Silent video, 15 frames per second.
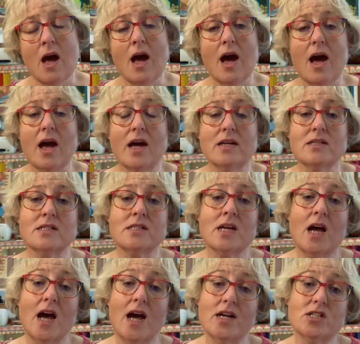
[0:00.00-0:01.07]
And
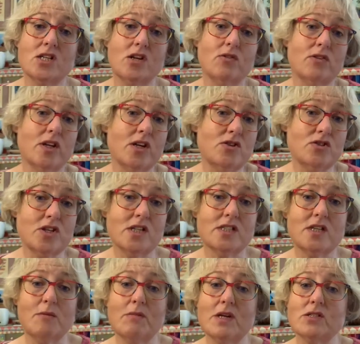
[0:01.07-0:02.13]
actually all the interesting
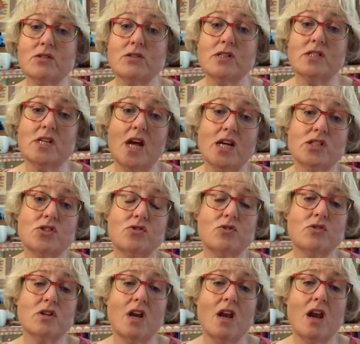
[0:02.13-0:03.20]
bits, all the texture, all the
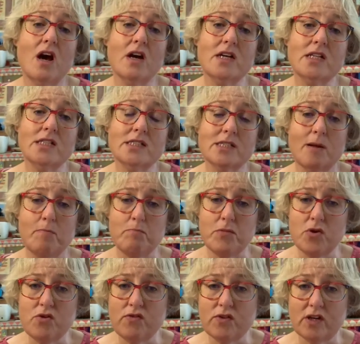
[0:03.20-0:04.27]
lines that
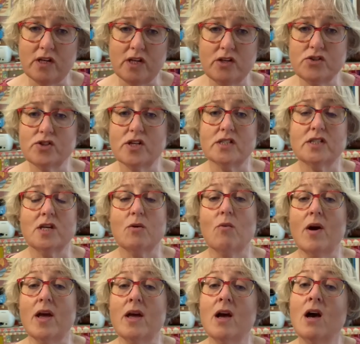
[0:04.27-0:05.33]
move in an interesting
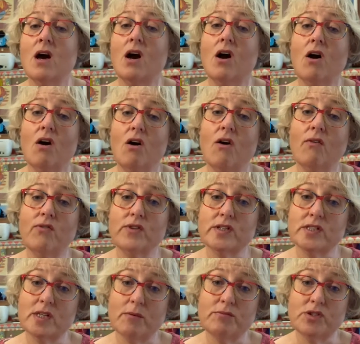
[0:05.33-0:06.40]
way are on the
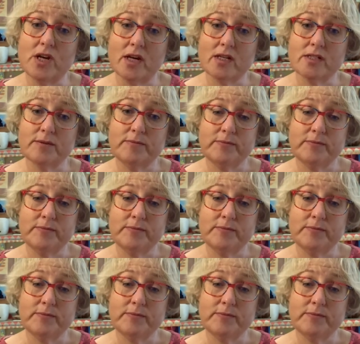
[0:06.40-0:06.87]
subject.